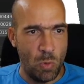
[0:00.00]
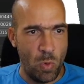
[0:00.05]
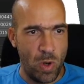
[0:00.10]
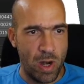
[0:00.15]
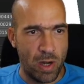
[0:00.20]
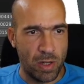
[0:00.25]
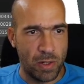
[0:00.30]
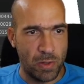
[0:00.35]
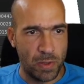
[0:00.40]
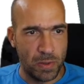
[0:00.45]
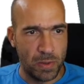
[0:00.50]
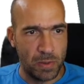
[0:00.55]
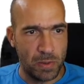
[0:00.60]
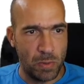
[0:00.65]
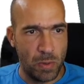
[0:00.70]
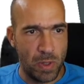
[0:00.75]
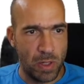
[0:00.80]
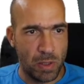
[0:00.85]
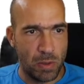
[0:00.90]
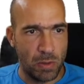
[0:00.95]
we're
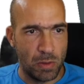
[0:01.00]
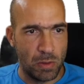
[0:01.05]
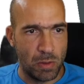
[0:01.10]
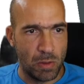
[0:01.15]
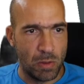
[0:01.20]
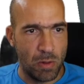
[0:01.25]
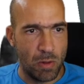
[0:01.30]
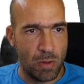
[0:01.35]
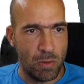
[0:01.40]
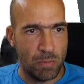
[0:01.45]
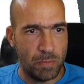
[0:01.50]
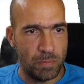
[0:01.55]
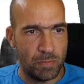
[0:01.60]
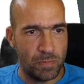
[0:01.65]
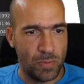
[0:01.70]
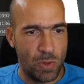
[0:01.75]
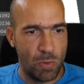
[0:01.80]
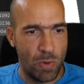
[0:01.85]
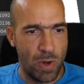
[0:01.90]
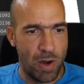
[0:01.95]
good to go.
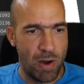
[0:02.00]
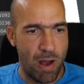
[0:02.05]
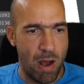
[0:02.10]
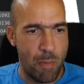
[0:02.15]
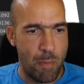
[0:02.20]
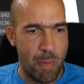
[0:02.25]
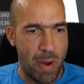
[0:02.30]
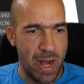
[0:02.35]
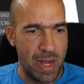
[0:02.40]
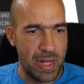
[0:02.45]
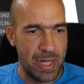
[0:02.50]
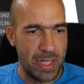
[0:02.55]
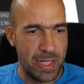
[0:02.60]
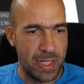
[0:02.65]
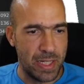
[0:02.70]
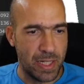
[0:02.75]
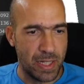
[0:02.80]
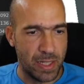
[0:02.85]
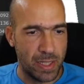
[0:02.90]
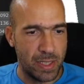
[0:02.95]
We're
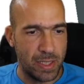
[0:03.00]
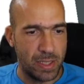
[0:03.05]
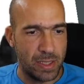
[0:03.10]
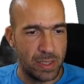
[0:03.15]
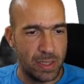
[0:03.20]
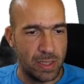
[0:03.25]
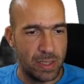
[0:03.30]
amazing.